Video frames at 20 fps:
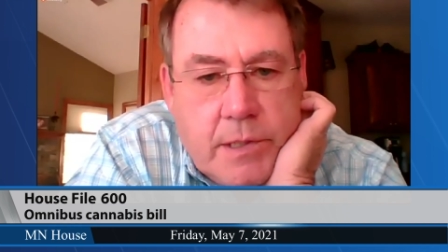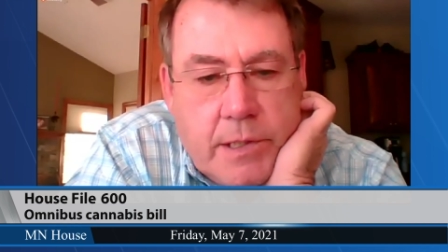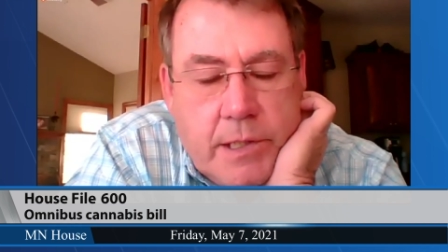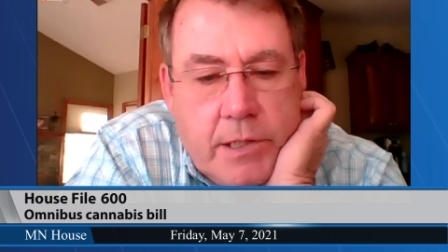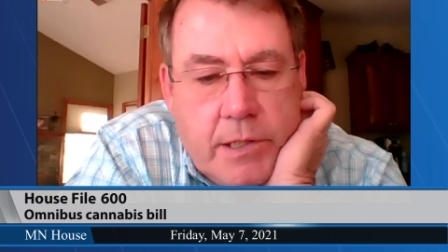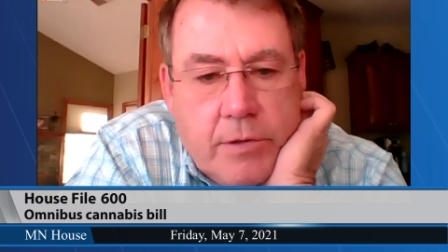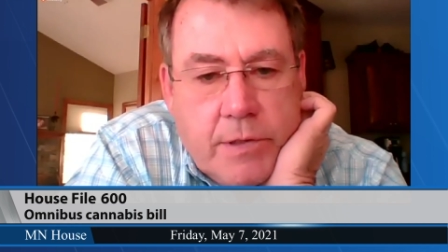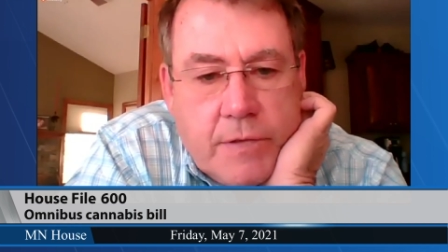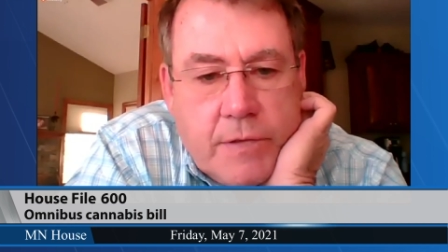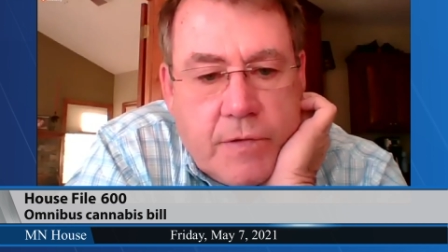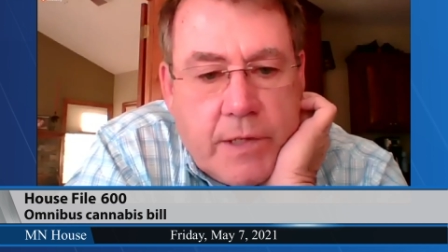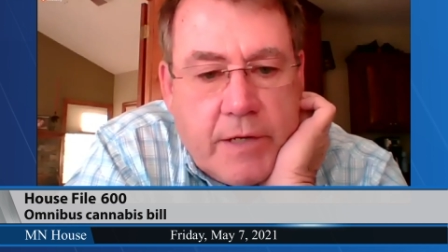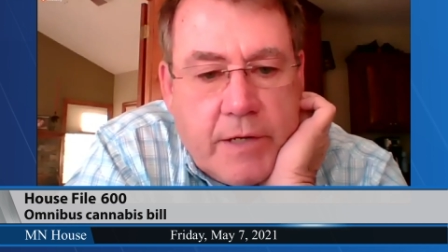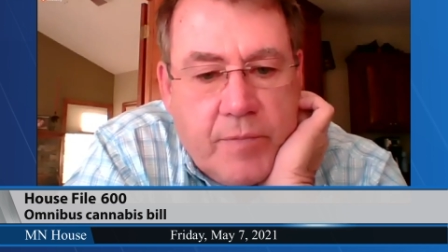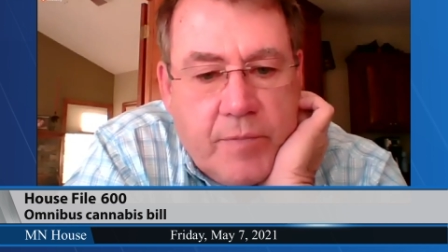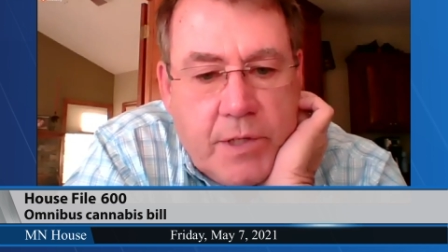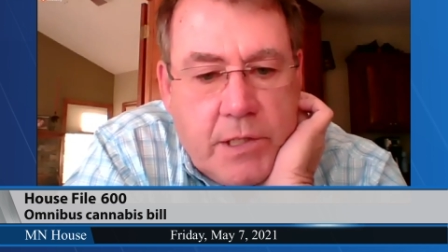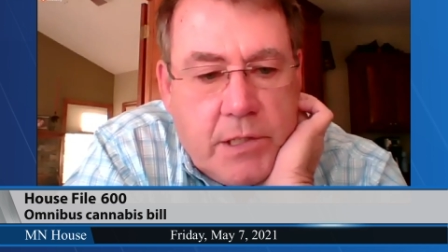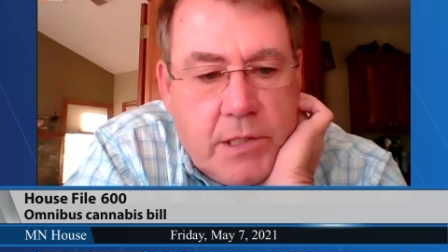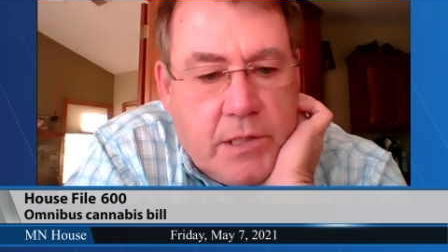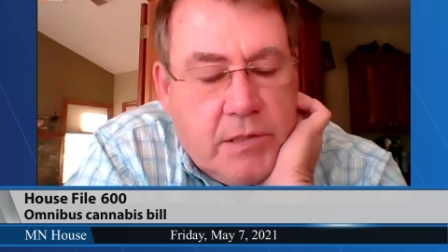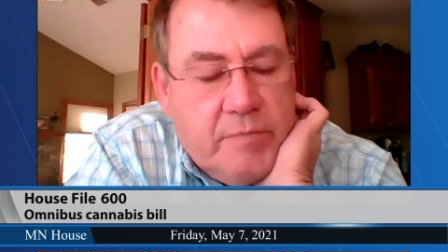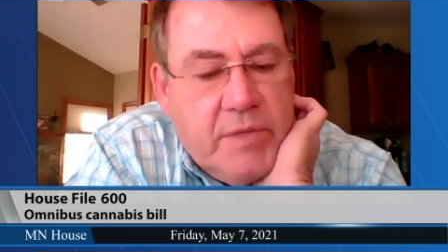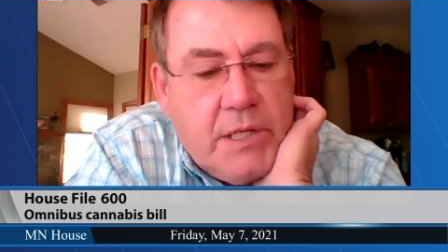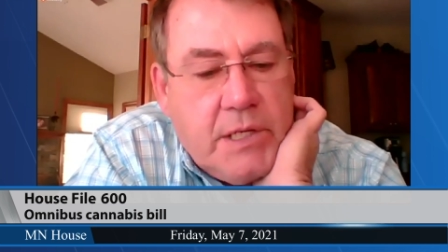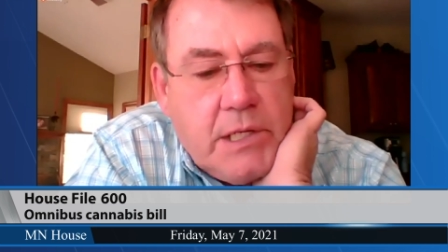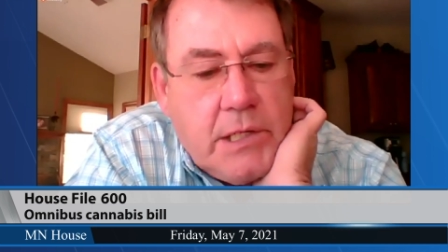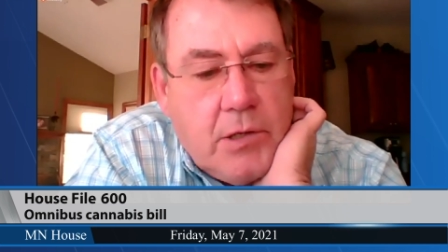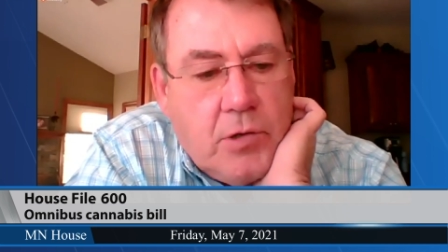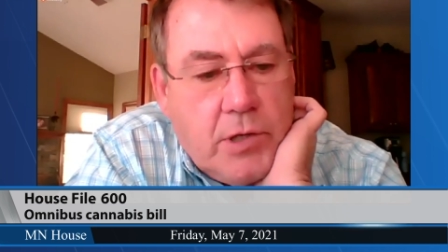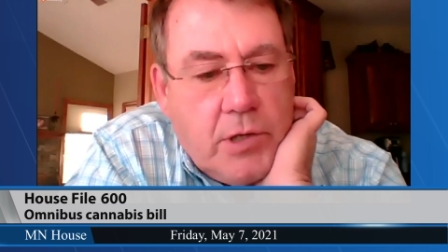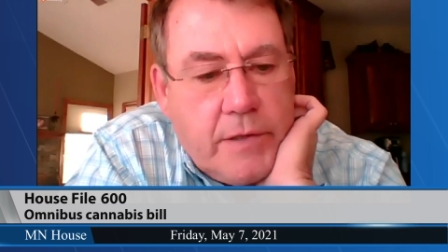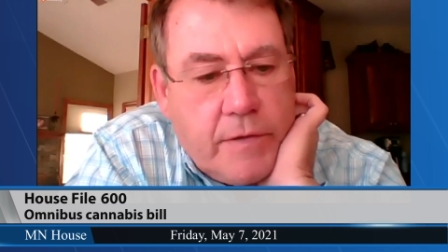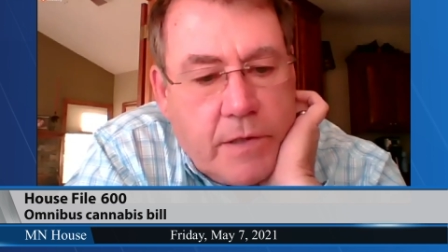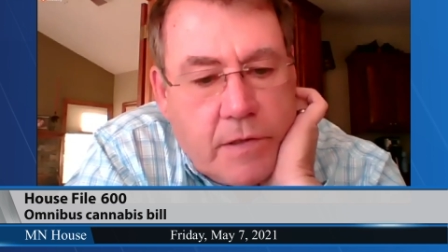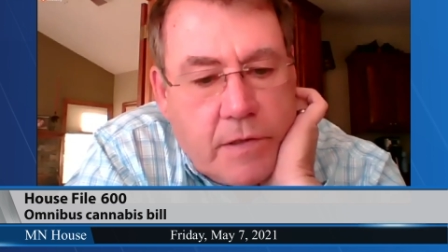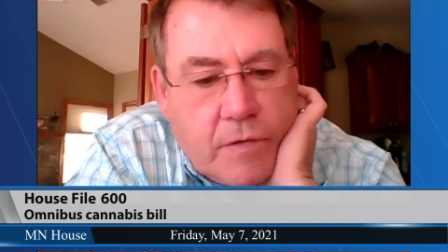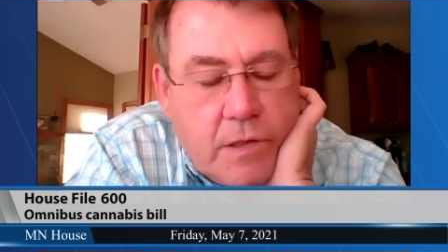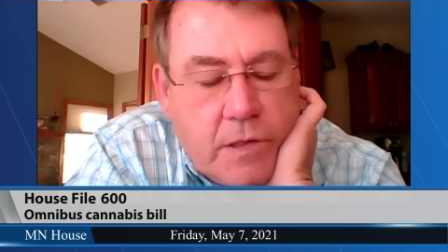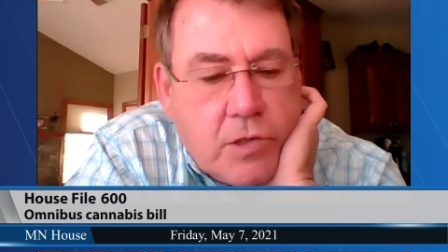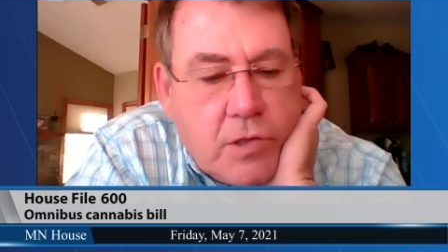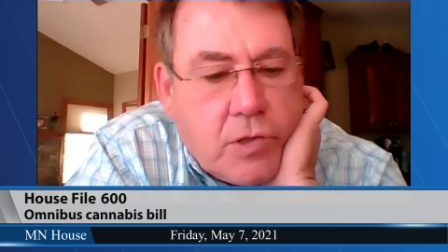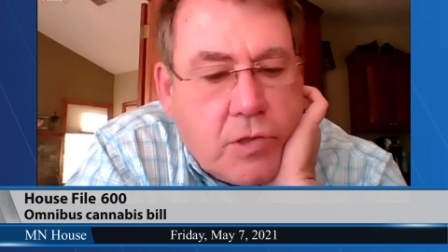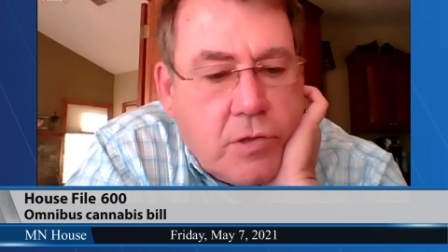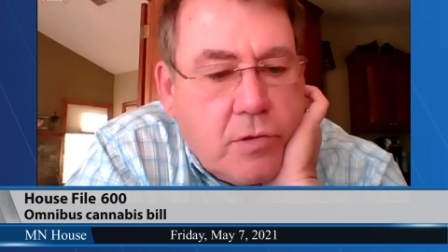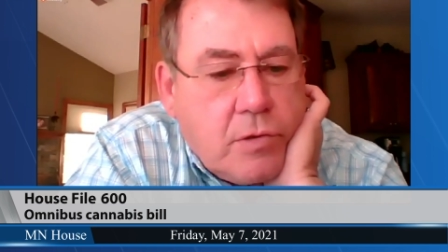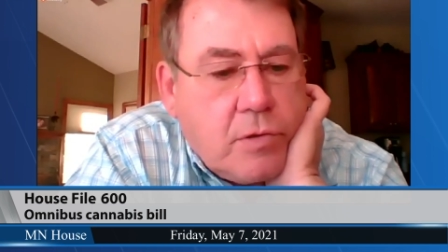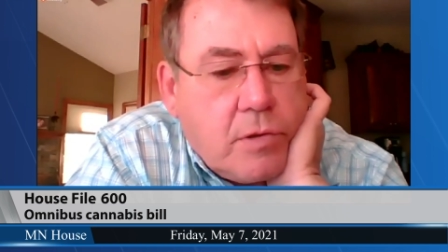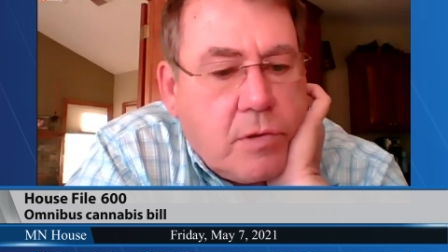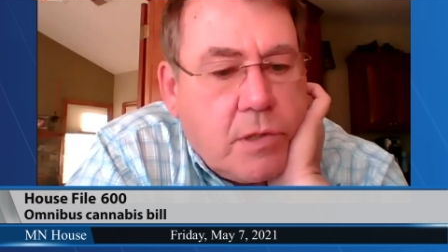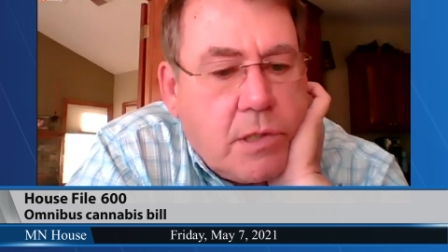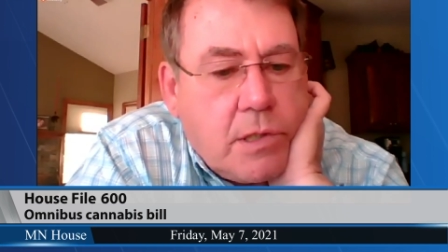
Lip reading: hearings that have been in committee on this issue